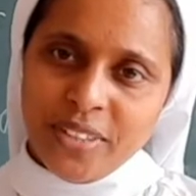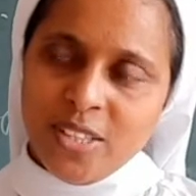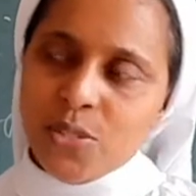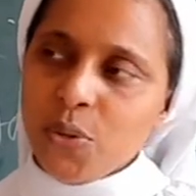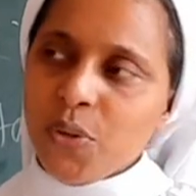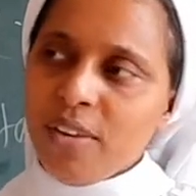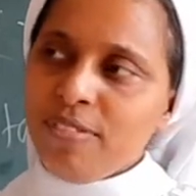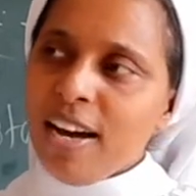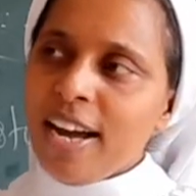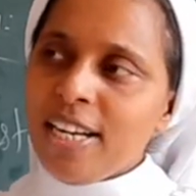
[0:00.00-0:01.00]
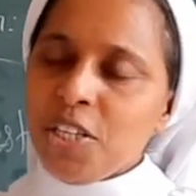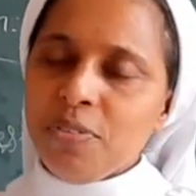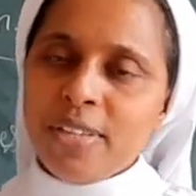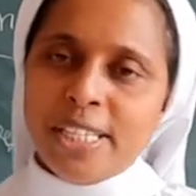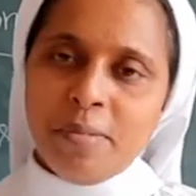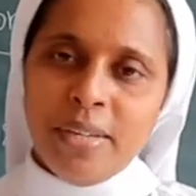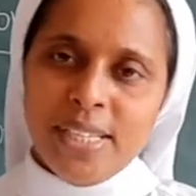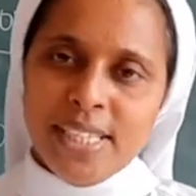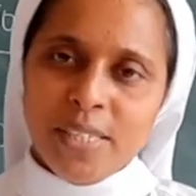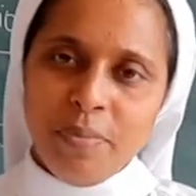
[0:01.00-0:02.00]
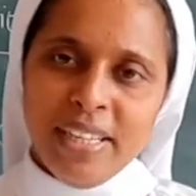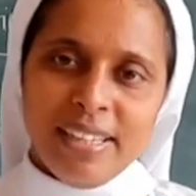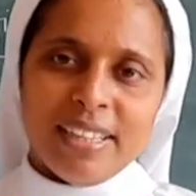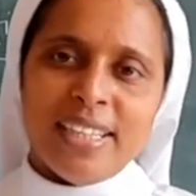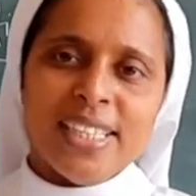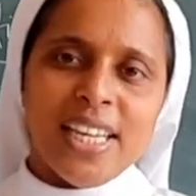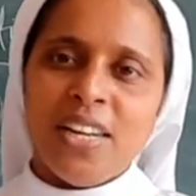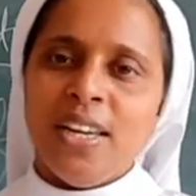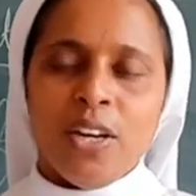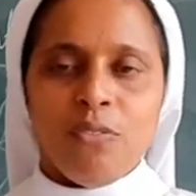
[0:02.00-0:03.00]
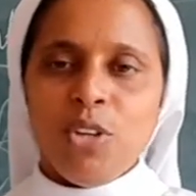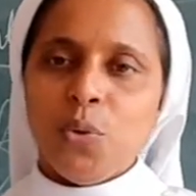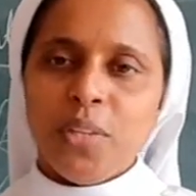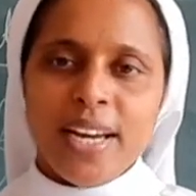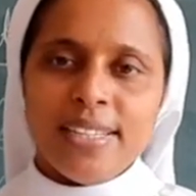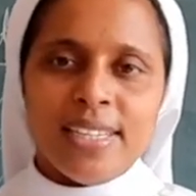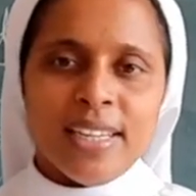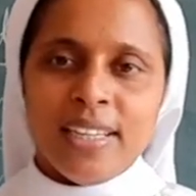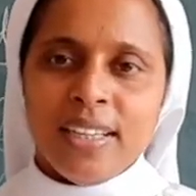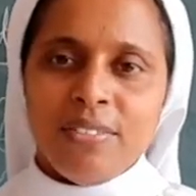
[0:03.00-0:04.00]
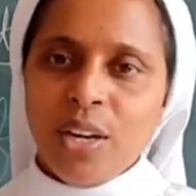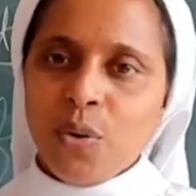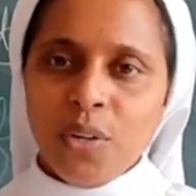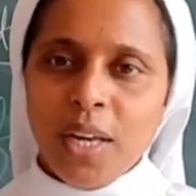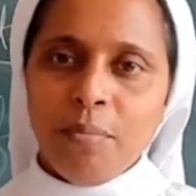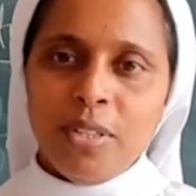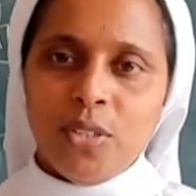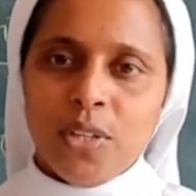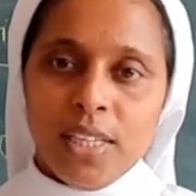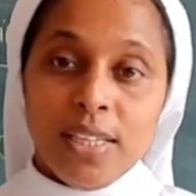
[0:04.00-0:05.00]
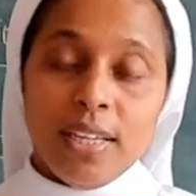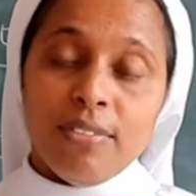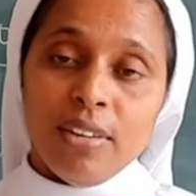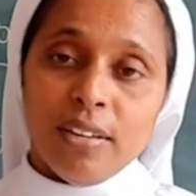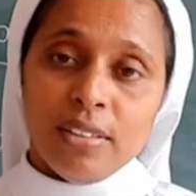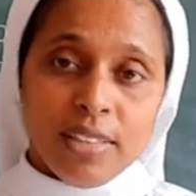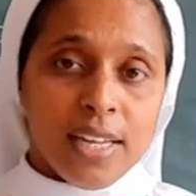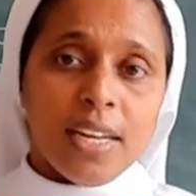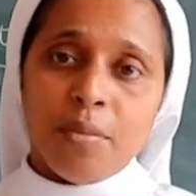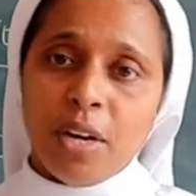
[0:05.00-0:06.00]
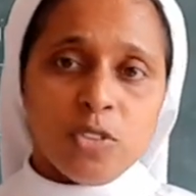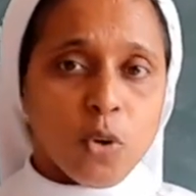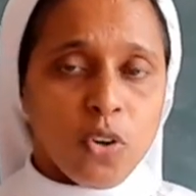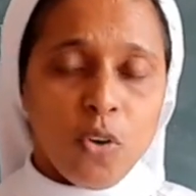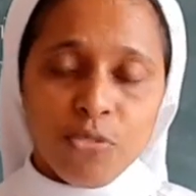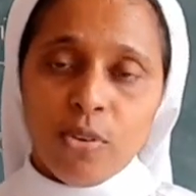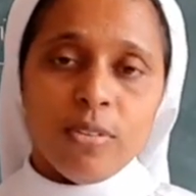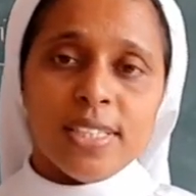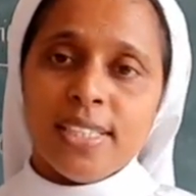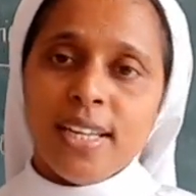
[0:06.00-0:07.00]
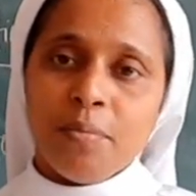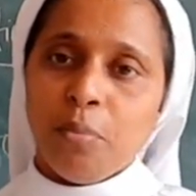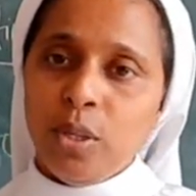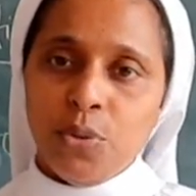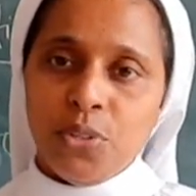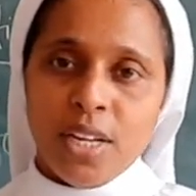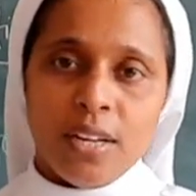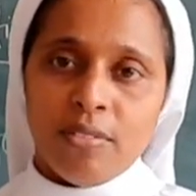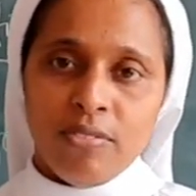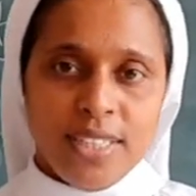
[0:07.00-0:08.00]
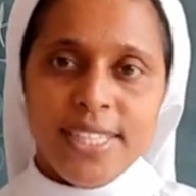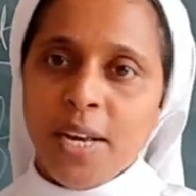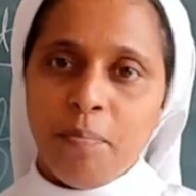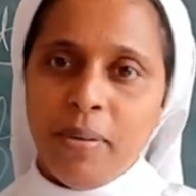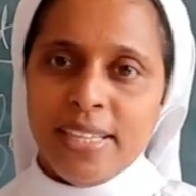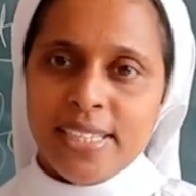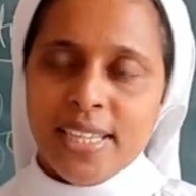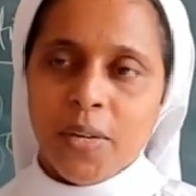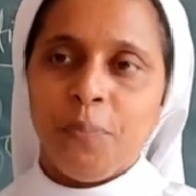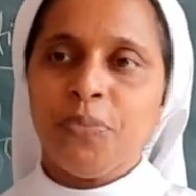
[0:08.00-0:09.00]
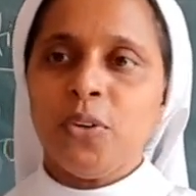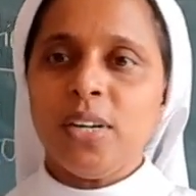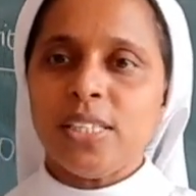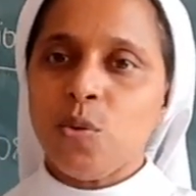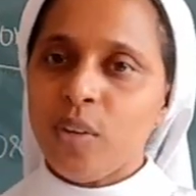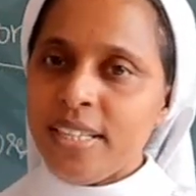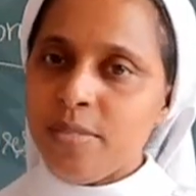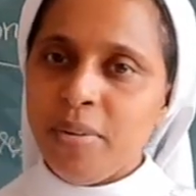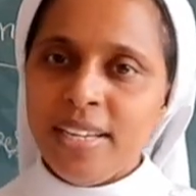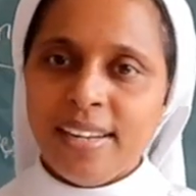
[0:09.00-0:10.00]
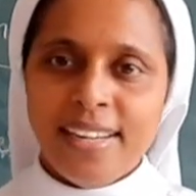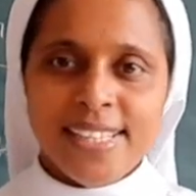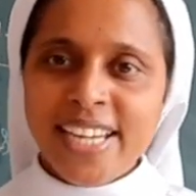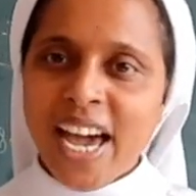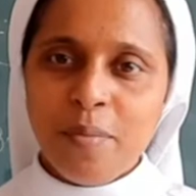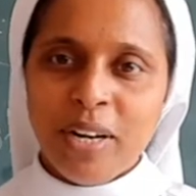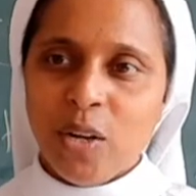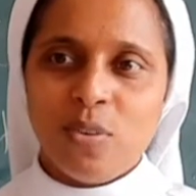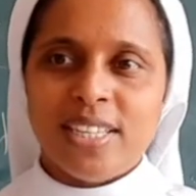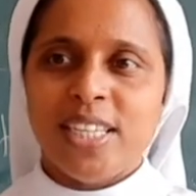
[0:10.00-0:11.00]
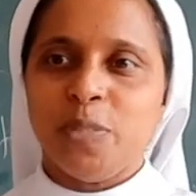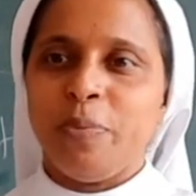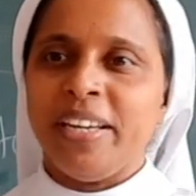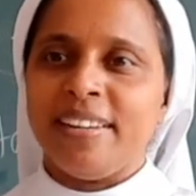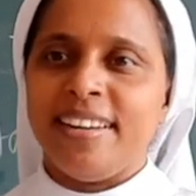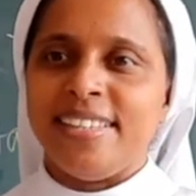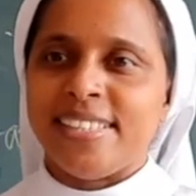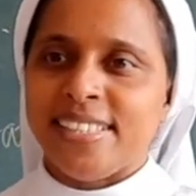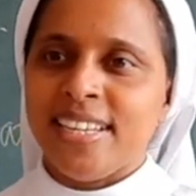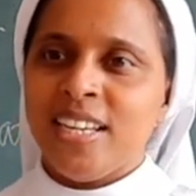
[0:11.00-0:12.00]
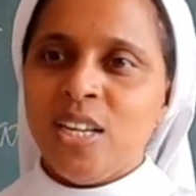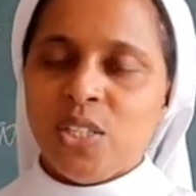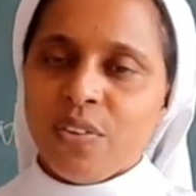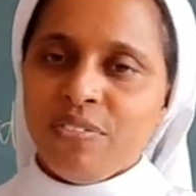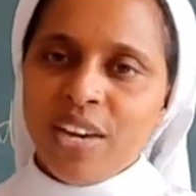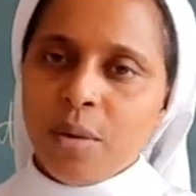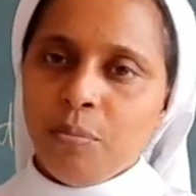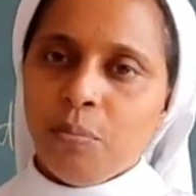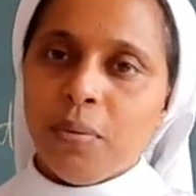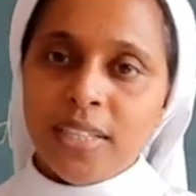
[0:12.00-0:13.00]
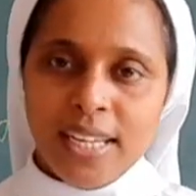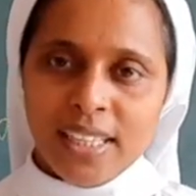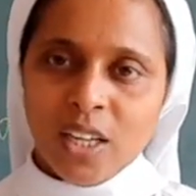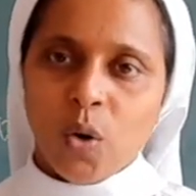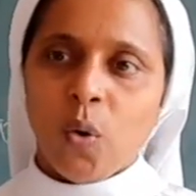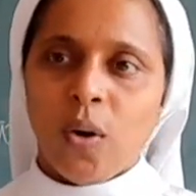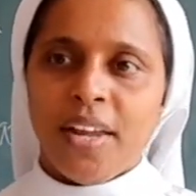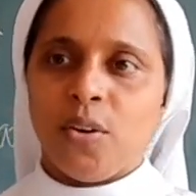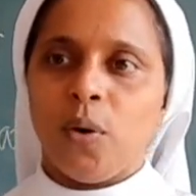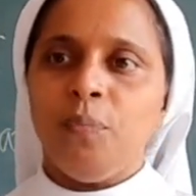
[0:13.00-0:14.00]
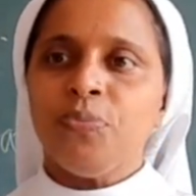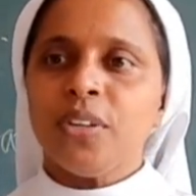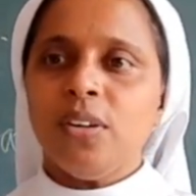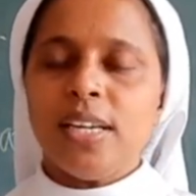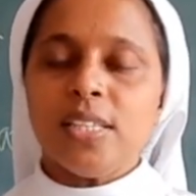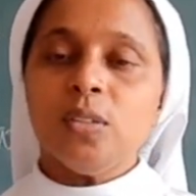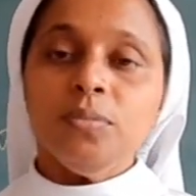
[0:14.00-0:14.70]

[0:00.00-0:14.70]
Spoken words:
So if the height of the chimneys is being decreased, then we know that we are not able to, so of course the pollution will take place there. Okay, so what is being released? Carbon dioxide is being released. So we are burning the coal and all. Okay, so